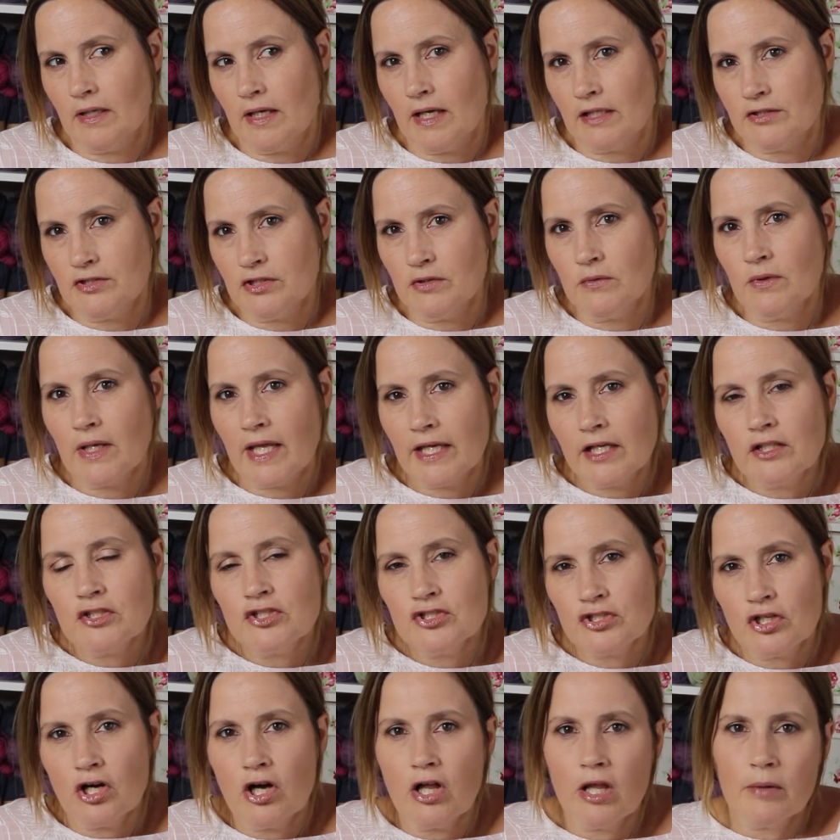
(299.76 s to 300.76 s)
I do like a
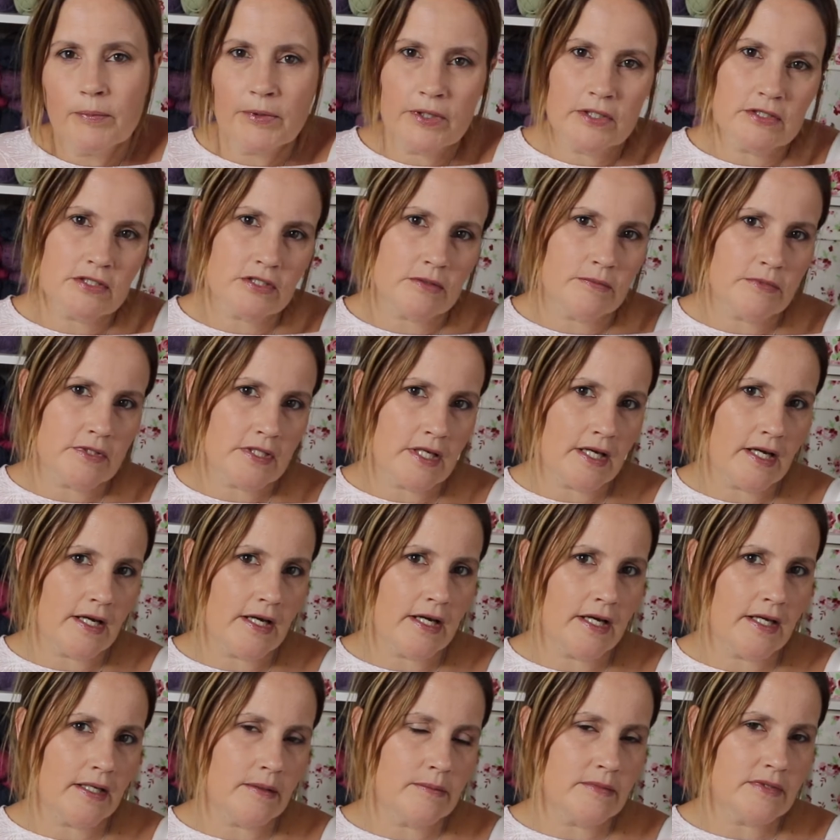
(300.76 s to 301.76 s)
shawl because
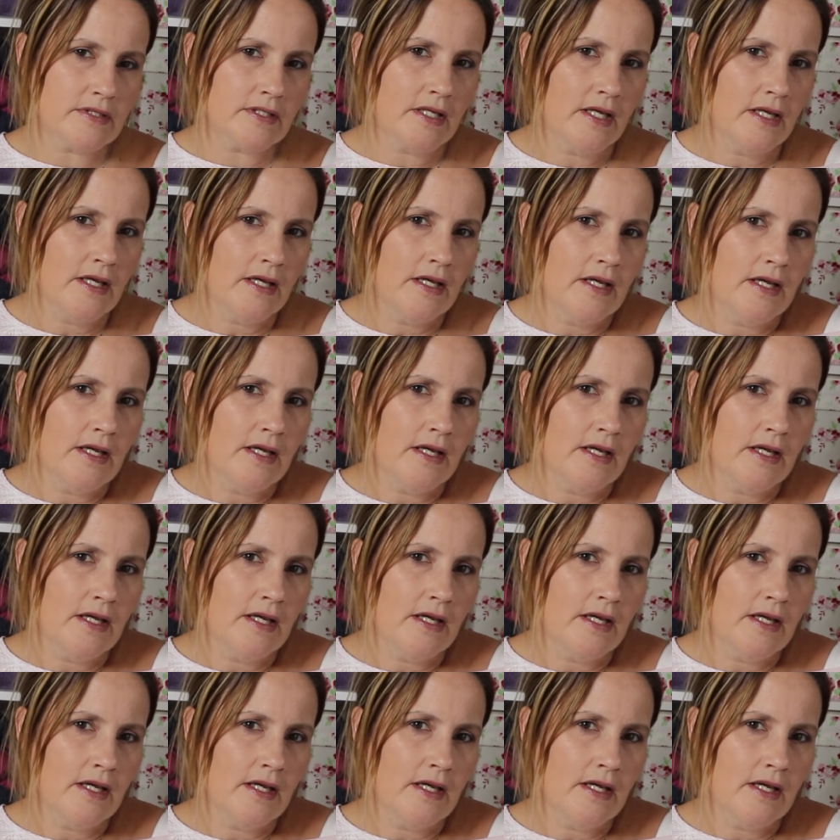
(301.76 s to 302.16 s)
sometimes